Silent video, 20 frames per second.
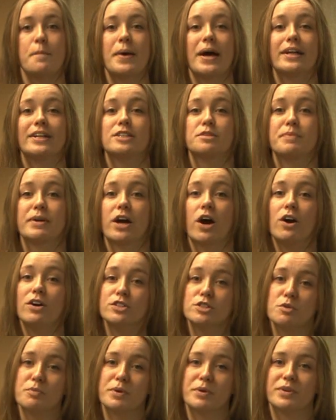Ballots may
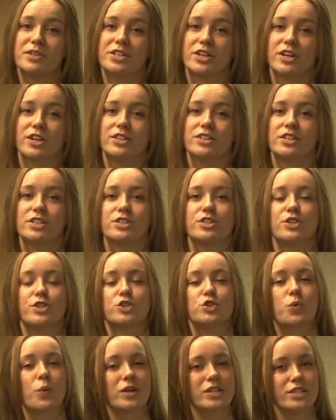also be returned to
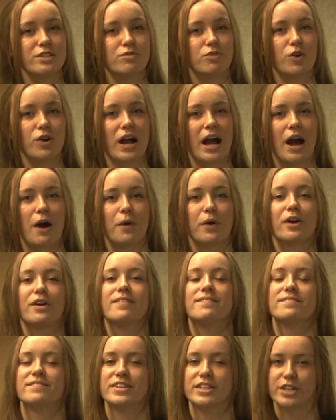the twenty-four hour